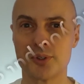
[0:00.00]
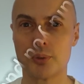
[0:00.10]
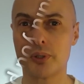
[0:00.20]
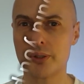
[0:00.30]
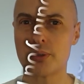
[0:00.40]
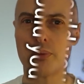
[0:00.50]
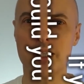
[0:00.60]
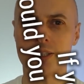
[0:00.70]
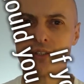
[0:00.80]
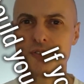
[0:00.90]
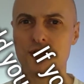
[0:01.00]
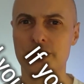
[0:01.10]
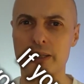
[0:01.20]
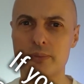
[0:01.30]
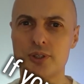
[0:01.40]
to quote the words of a
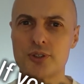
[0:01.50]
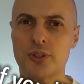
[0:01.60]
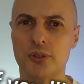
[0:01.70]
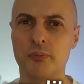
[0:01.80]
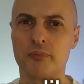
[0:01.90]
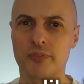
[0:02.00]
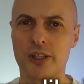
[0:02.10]
famous song,